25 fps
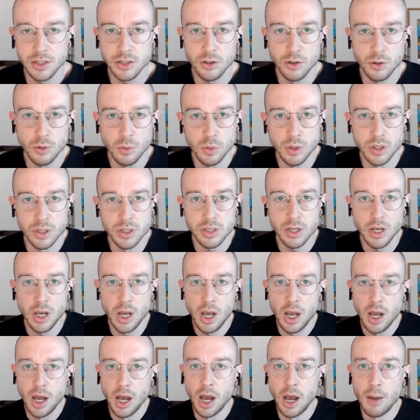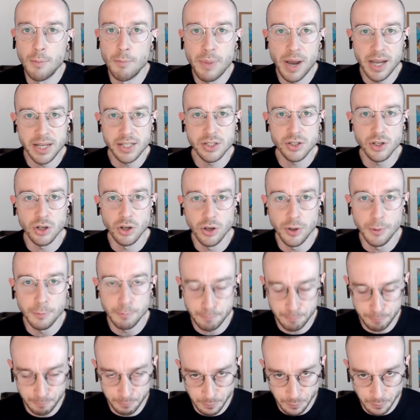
article was based on